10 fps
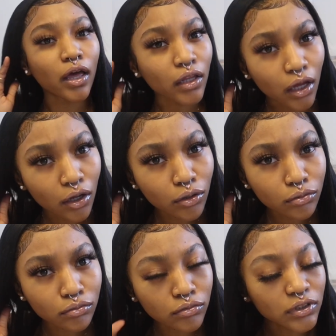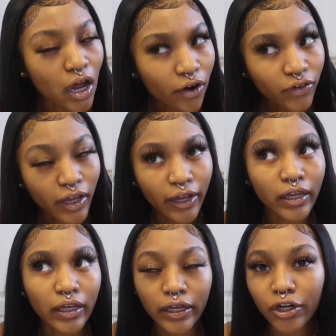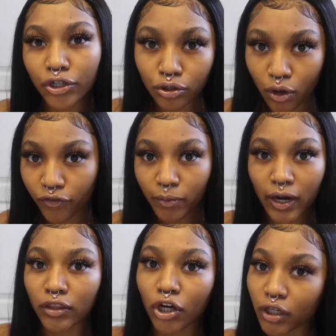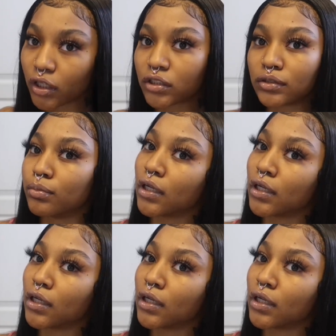Hello? Sorry, I can't hear you over my 30-inch